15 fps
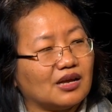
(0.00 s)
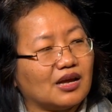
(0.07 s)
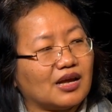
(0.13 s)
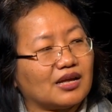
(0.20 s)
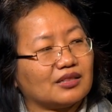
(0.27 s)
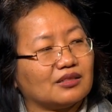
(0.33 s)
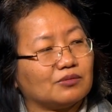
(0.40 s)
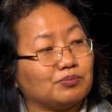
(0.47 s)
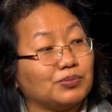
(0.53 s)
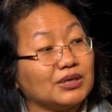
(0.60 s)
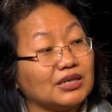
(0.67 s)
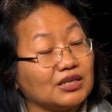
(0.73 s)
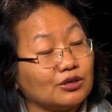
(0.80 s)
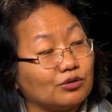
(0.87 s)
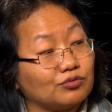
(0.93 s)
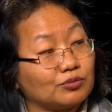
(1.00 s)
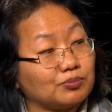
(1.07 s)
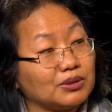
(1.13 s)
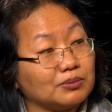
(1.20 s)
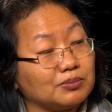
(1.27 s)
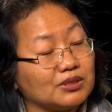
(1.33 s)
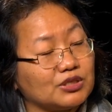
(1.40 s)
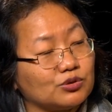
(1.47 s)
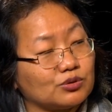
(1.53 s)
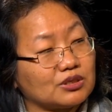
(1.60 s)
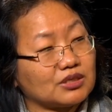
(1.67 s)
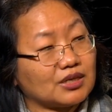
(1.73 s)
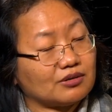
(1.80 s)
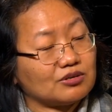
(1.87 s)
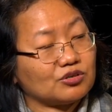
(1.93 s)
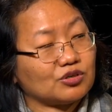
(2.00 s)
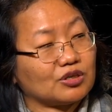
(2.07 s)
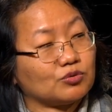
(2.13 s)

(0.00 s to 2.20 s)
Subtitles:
and the pinning of a people to a territory.